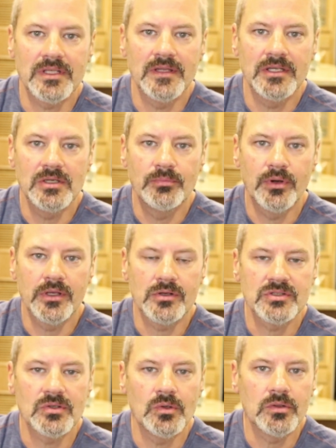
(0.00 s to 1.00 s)
and then you bring your
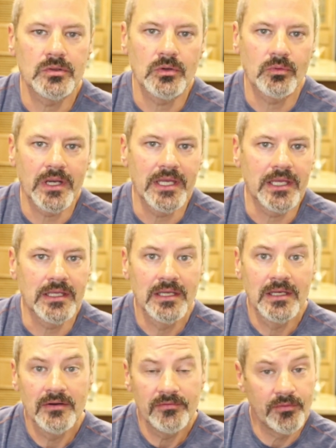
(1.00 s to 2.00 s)
solar array,
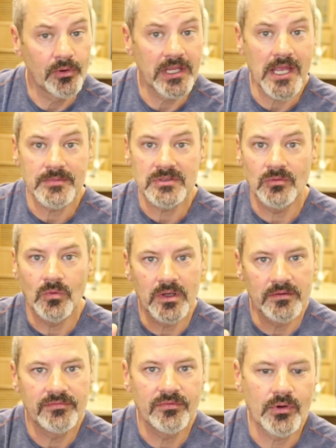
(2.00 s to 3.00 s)
40 amps in
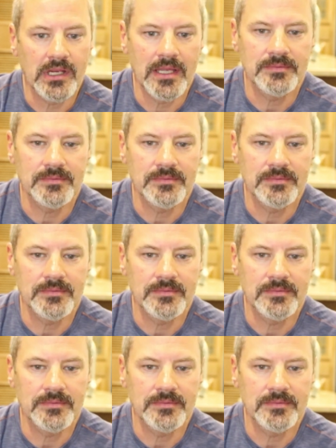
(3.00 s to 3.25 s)
one, 40